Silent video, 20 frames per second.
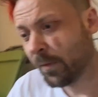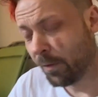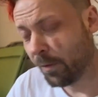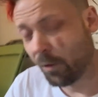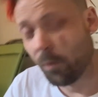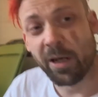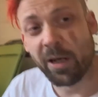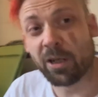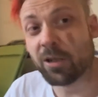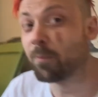
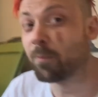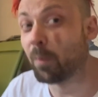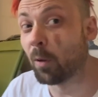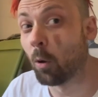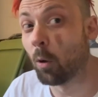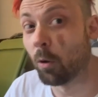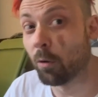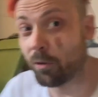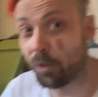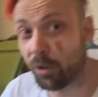You
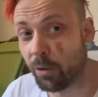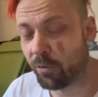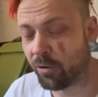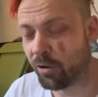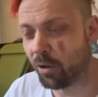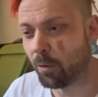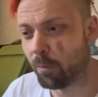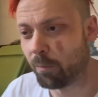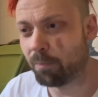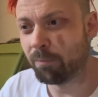explored
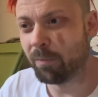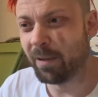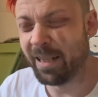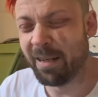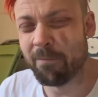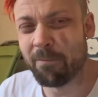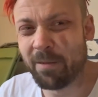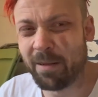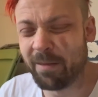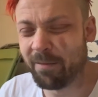YouTube. We
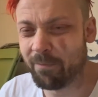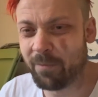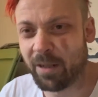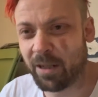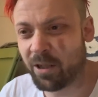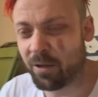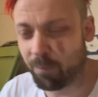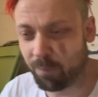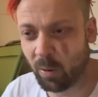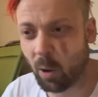didn't, didn't
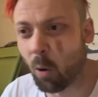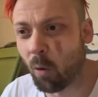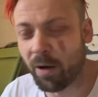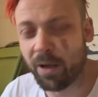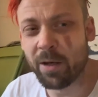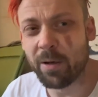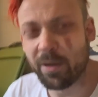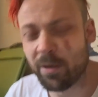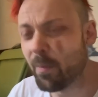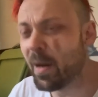explore.
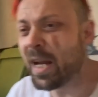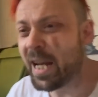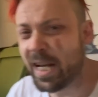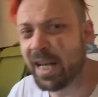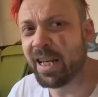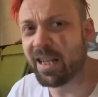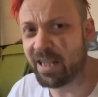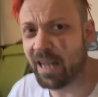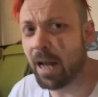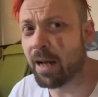You're making
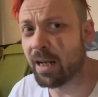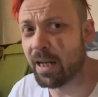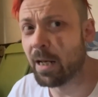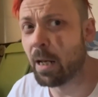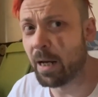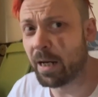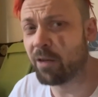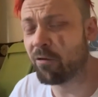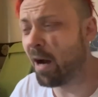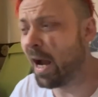it sound a
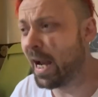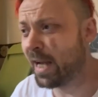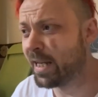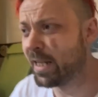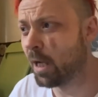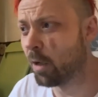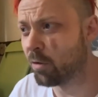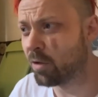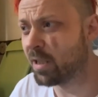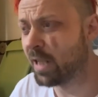little
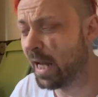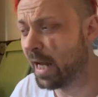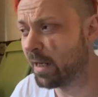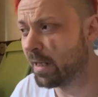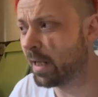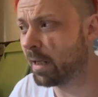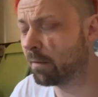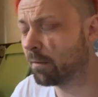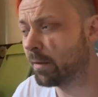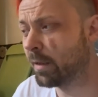grandiose there,
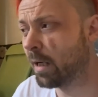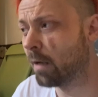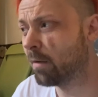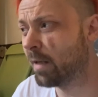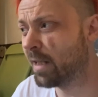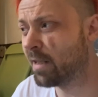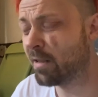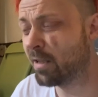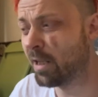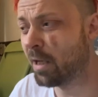Nick. You know,
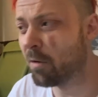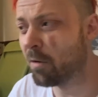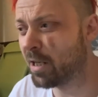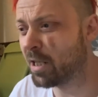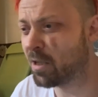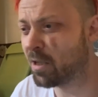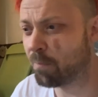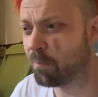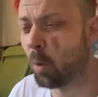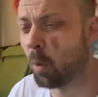it's, you don't
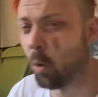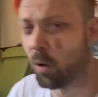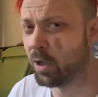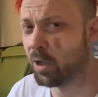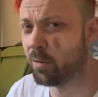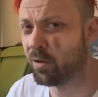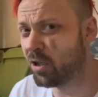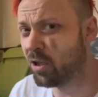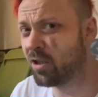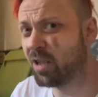explore.
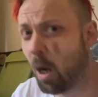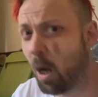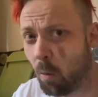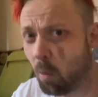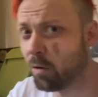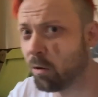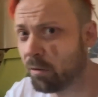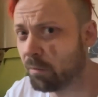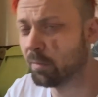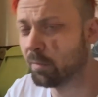You just
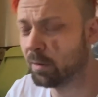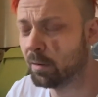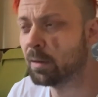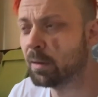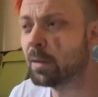go on.